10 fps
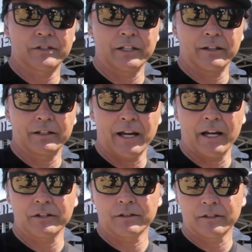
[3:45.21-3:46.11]
stay
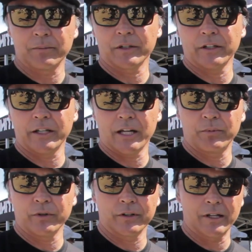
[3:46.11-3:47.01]
attached. Typically you got to
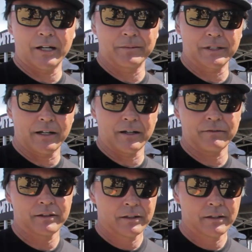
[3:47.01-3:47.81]
pull your knobs off.